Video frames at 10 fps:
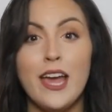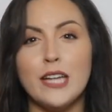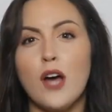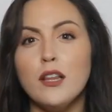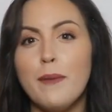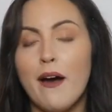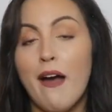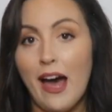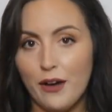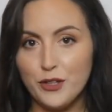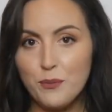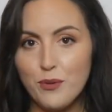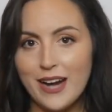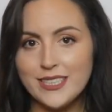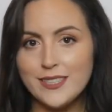It's all about how you
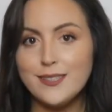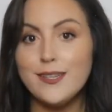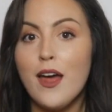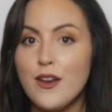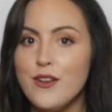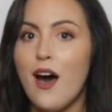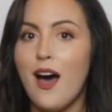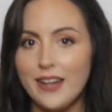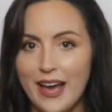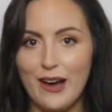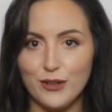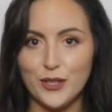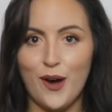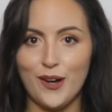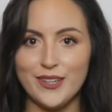practice, not how
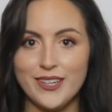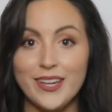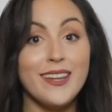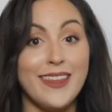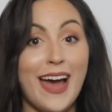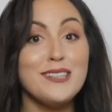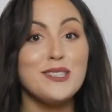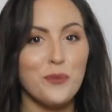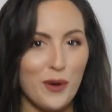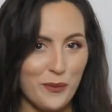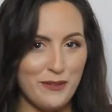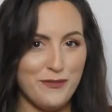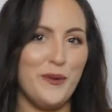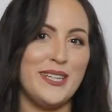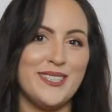long. That's what we
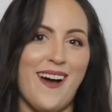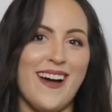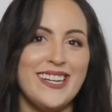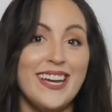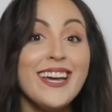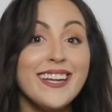focus on.